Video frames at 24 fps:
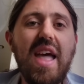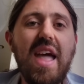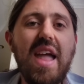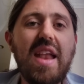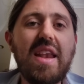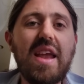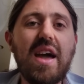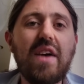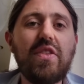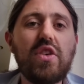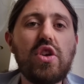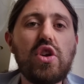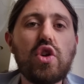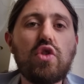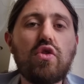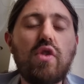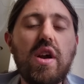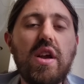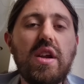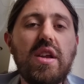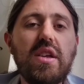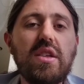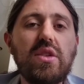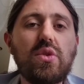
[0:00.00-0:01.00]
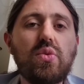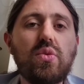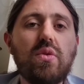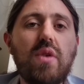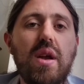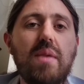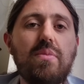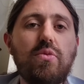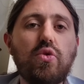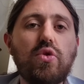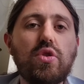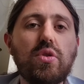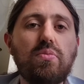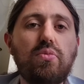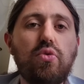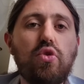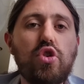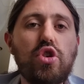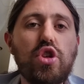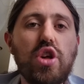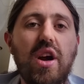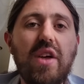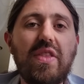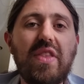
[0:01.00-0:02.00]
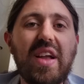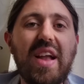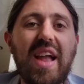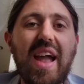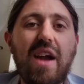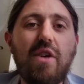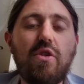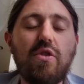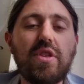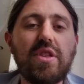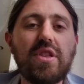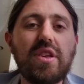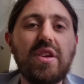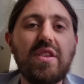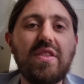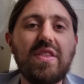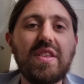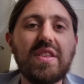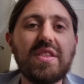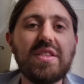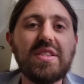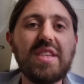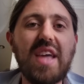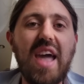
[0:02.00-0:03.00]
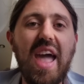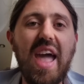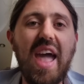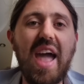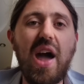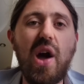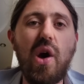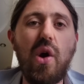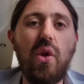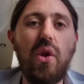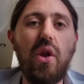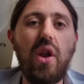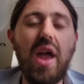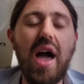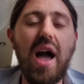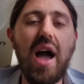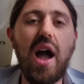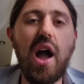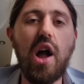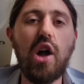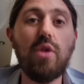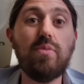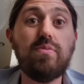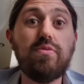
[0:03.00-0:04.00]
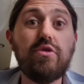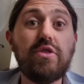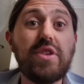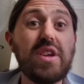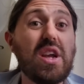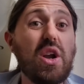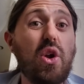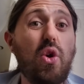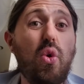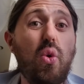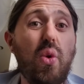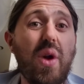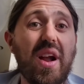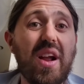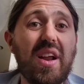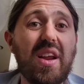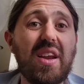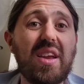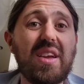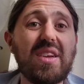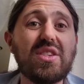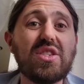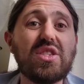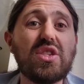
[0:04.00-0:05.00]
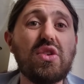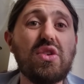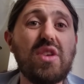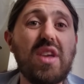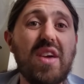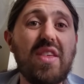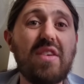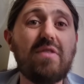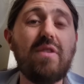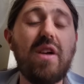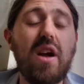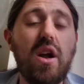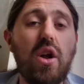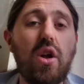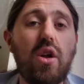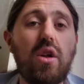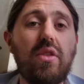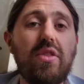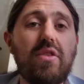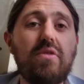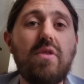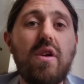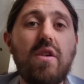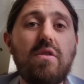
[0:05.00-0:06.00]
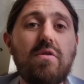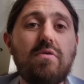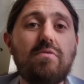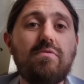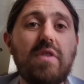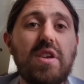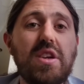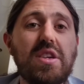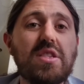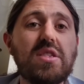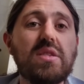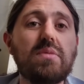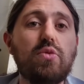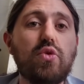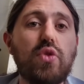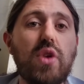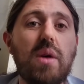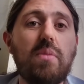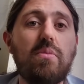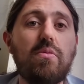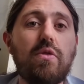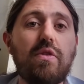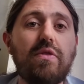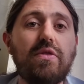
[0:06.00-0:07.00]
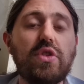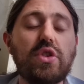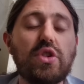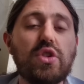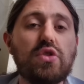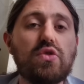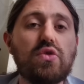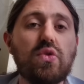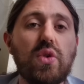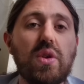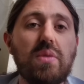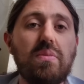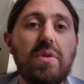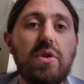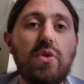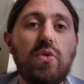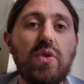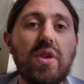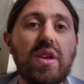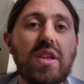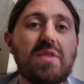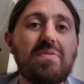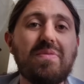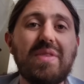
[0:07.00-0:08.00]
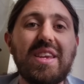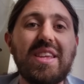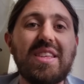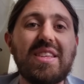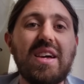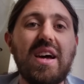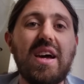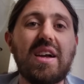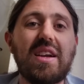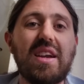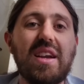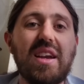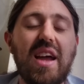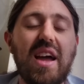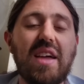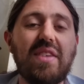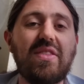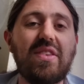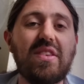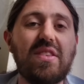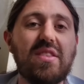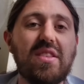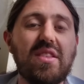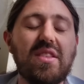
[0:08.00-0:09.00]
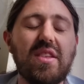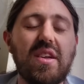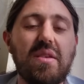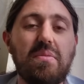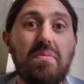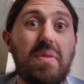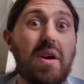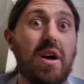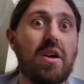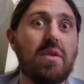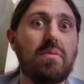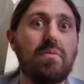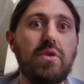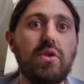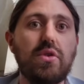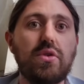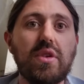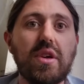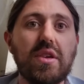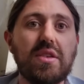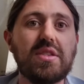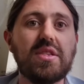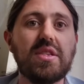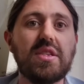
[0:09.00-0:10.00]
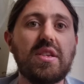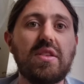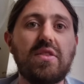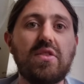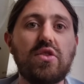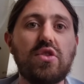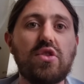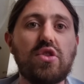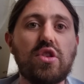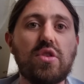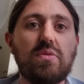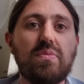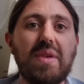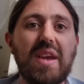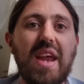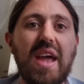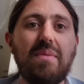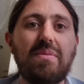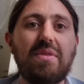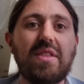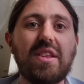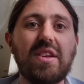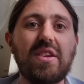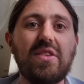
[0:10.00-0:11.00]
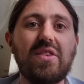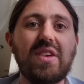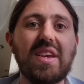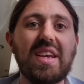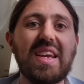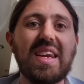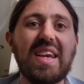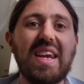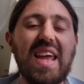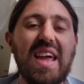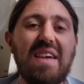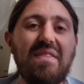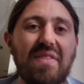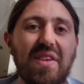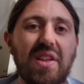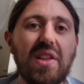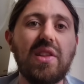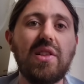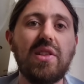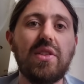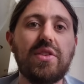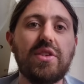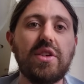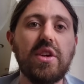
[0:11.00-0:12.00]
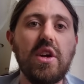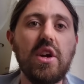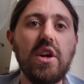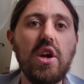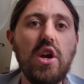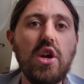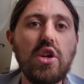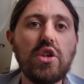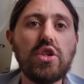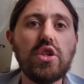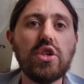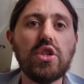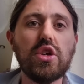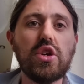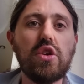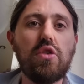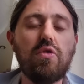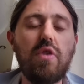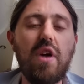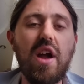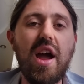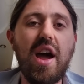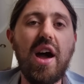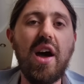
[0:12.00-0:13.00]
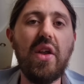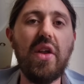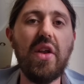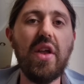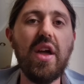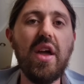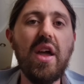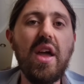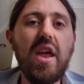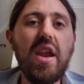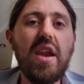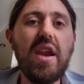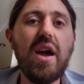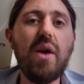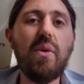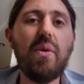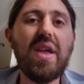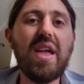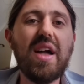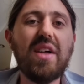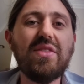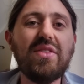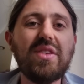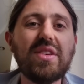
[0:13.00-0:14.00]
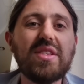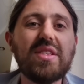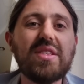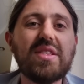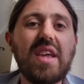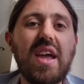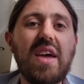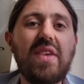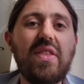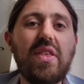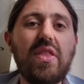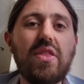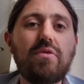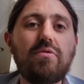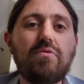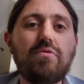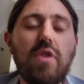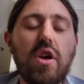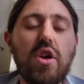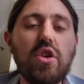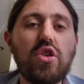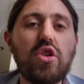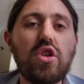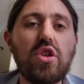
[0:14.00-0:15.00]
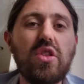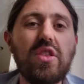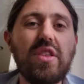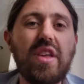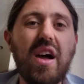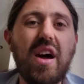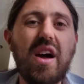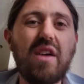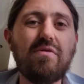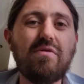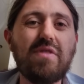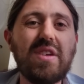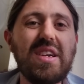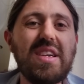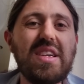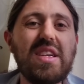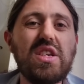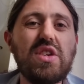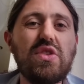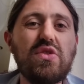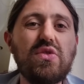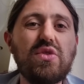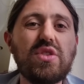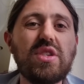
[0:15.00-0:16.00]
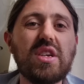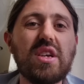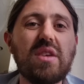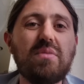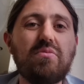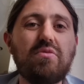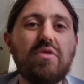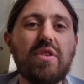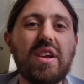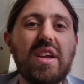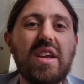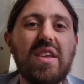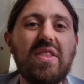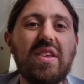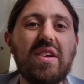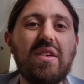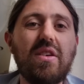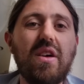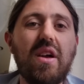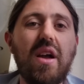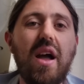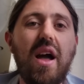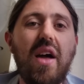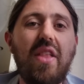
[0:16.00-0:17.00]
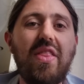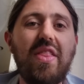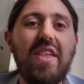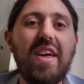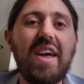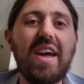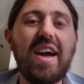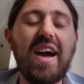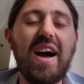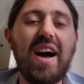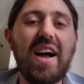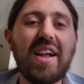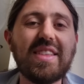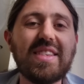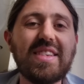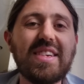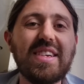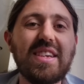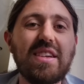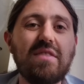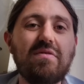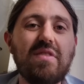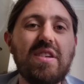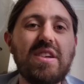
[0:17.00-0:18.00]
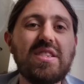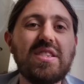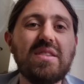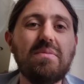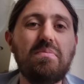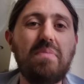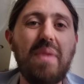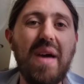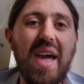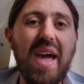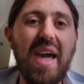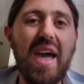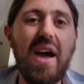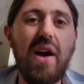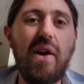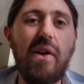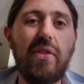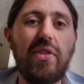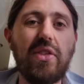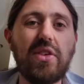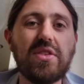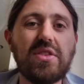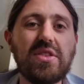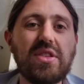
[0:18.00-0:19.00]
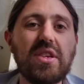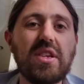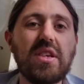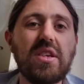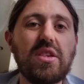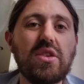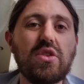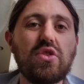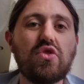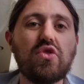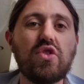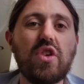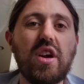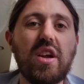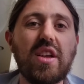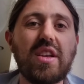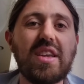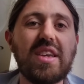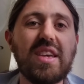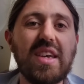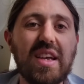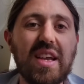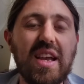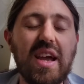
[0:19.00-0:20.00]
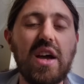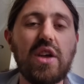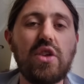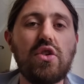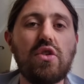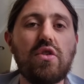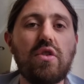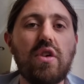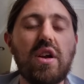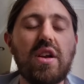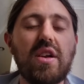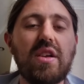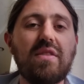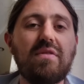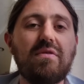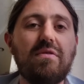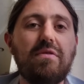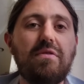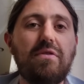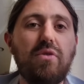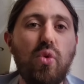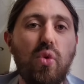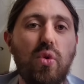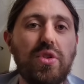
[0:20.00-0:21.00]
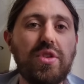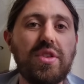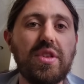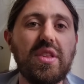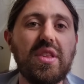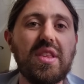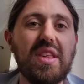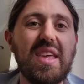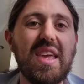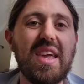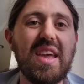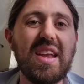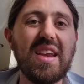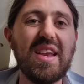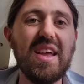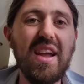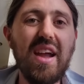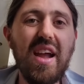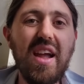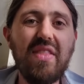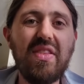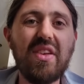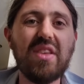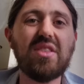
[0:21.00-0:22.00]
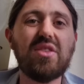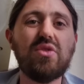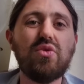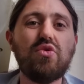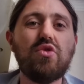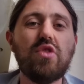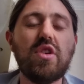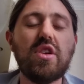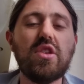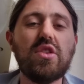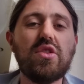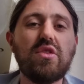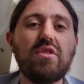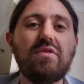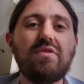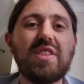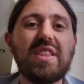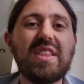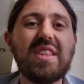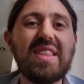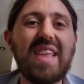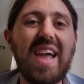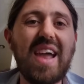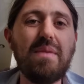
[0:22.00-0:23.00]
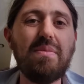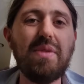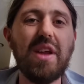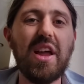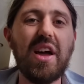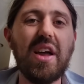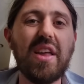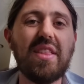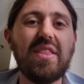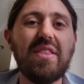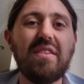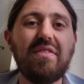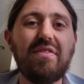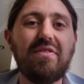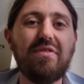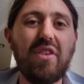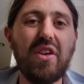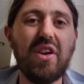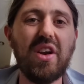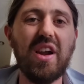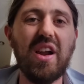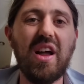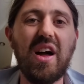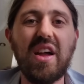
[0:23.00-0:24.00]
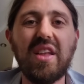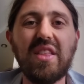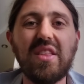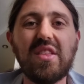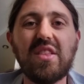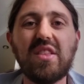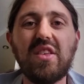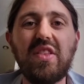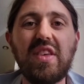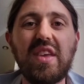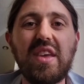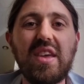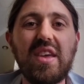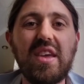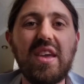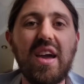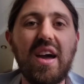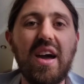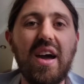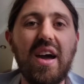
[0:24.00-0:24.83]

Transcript: Now, the Ukrainians were able to push out the garrison of this town pretty quickly. So, yeah, there are a reasonable number of destroyed buildings, but it's hardly like this is like Bakhmut, a city that's just been absolutely leveled to the ground. Now, we understand that the Russians aren't really using and bringing their artillery to bear on the city to try and kick out Ukrainian forces yet. They're still trying to sort of stabilize the front lines to the